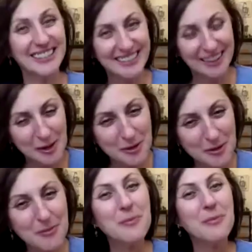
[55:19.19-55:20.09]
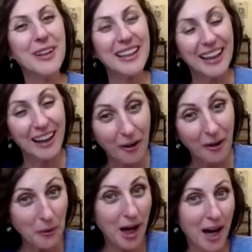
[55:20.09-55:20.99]
chai that I love so much.
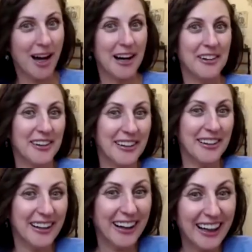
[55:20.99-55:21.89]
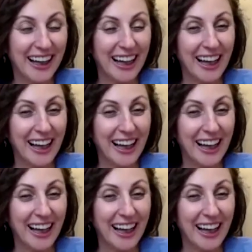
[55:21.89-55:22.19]
Wow. Mm-hmm.